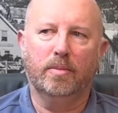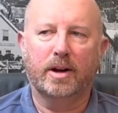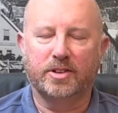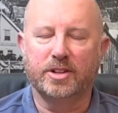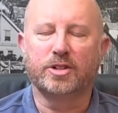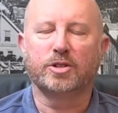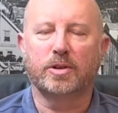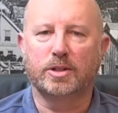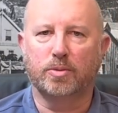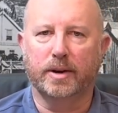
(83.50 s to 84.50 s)
as the interest
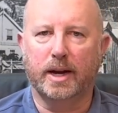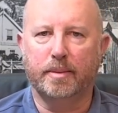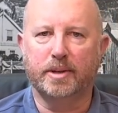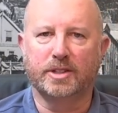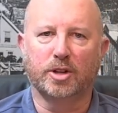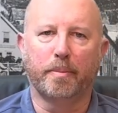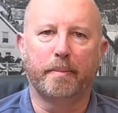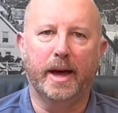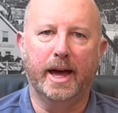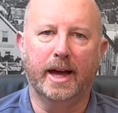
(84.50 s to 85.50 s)
rates went up until
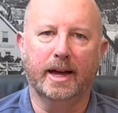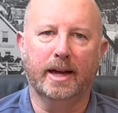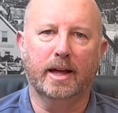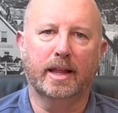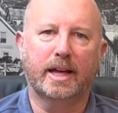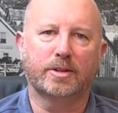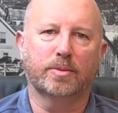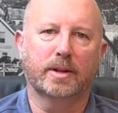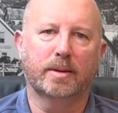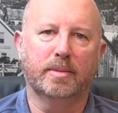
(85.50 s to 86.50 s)
May, and that's
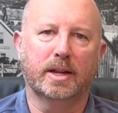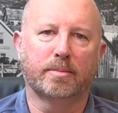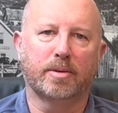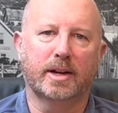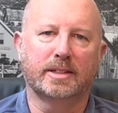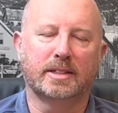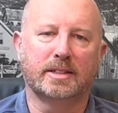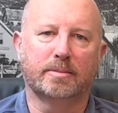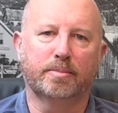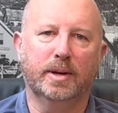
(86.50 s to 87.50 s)
when the median
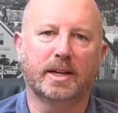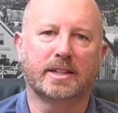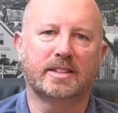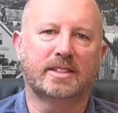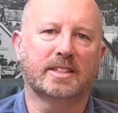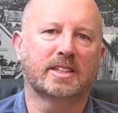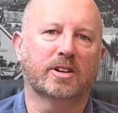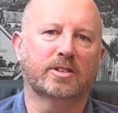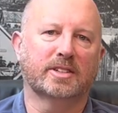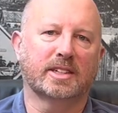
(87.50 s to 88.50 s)
prices peaked at
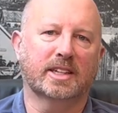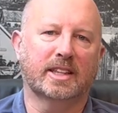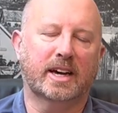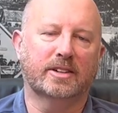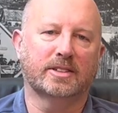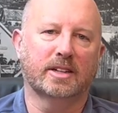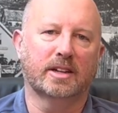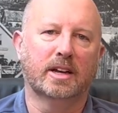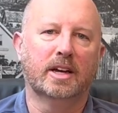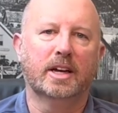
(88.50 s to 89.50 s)
$660,000
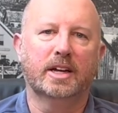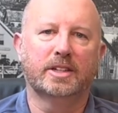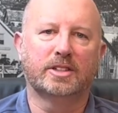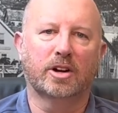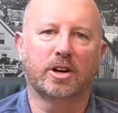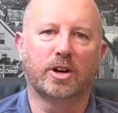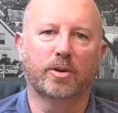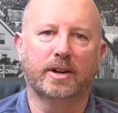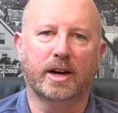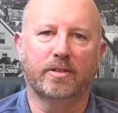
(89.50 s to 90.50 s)
and started
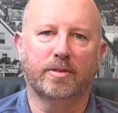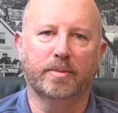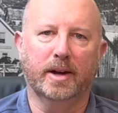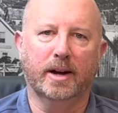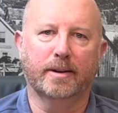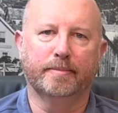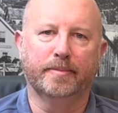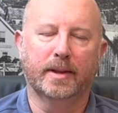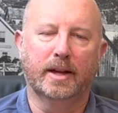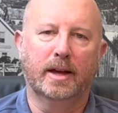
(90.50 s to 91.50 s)
going down from there.
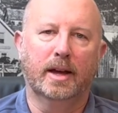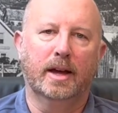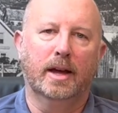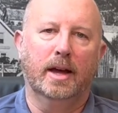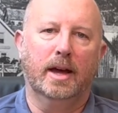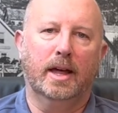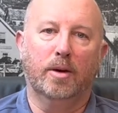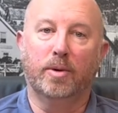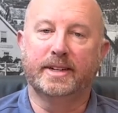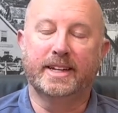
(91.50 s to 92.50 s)
And
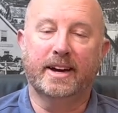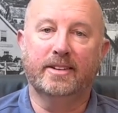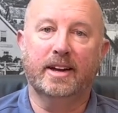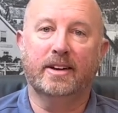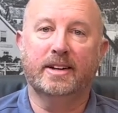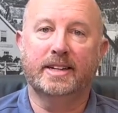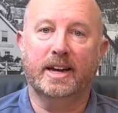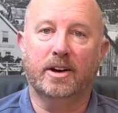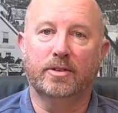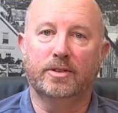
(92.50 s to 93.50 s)
then went down
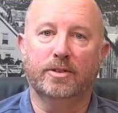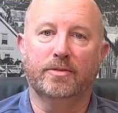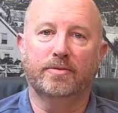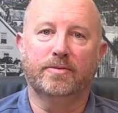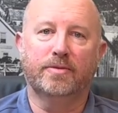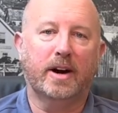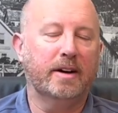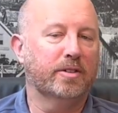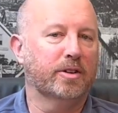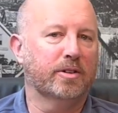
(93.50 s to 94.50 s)
to
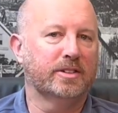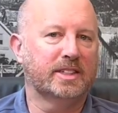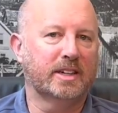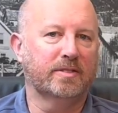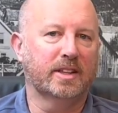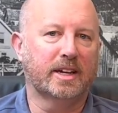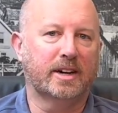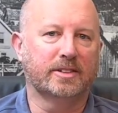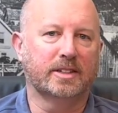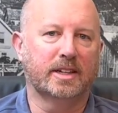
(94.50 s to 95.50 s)

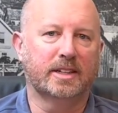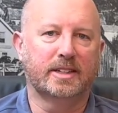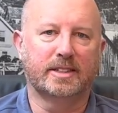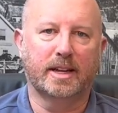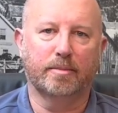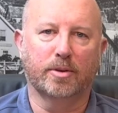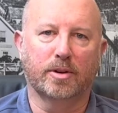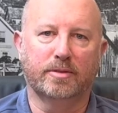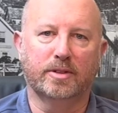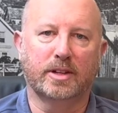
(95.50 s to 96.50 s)
$570,000 in
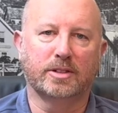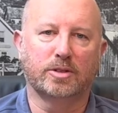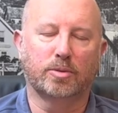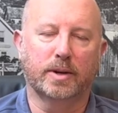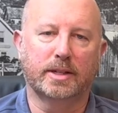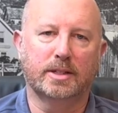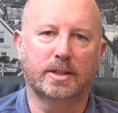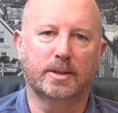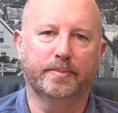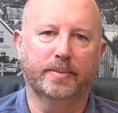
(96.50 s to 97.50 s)
December of 2022.